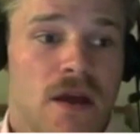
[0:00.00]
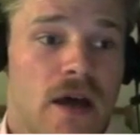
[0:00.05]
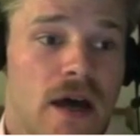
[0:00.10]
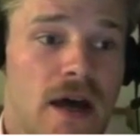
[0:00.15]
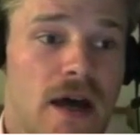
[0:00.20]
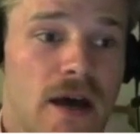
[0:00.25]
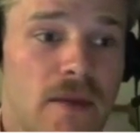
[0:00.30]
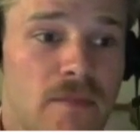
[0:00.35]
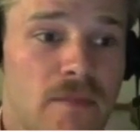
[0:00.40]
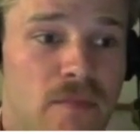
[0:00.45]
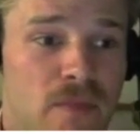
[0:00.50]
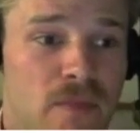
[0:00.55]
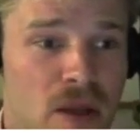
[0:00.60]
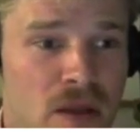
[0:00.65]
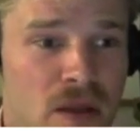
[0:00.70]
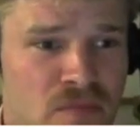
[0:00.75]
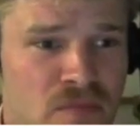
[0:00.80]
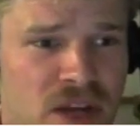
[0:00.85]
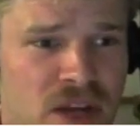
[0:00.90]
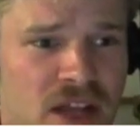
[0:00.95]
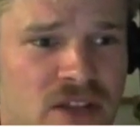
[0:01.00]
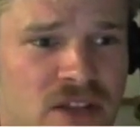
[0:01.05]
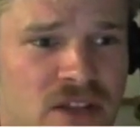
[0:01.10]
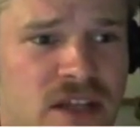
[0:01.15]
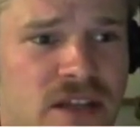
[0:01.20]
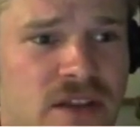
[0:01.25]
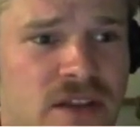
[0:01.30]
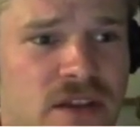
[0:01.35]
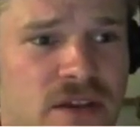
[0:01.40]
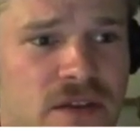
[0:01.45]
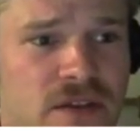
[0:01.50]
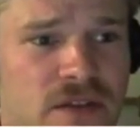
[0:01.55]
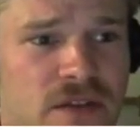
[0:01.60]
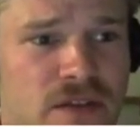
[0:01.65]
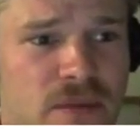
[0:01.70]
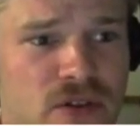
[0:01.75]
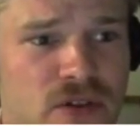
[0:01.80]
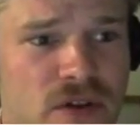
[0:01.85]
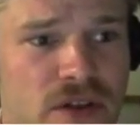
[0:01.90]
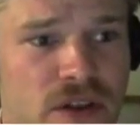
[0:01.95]
But actually, the
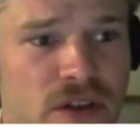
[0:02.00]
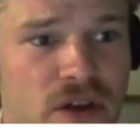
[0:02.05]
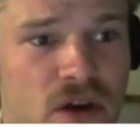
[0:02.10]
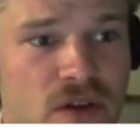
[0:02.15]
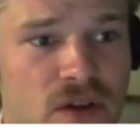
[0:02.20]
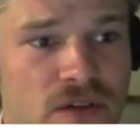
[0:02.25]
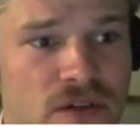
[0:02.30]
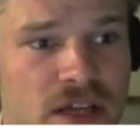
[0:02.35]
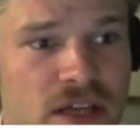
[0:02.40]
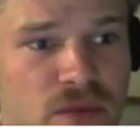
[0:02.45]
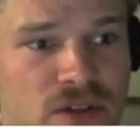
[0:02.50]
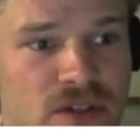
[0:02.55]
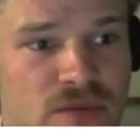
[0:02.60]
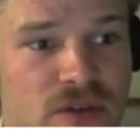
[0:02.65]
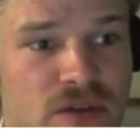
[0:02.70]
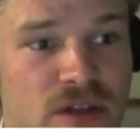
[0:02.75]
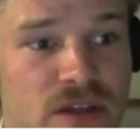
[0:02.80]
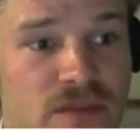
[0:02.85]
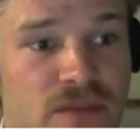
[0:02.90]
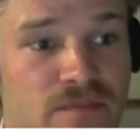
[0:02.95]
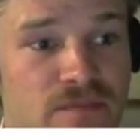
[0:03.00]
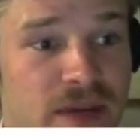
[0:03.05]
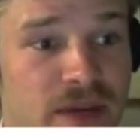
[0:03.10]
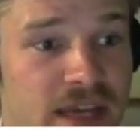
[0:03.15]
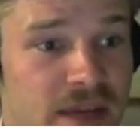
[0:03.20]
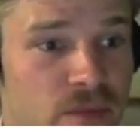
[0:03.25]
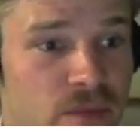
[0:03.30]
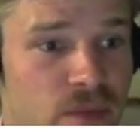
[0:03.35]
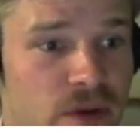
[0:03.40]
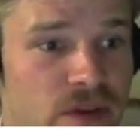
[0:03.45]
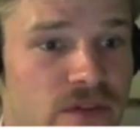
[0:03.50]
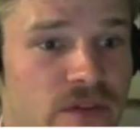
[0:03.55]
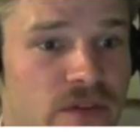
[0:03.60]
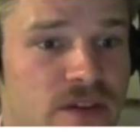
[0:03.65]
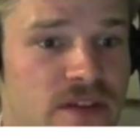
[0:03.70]
majority of the content, which I'm going to begin with,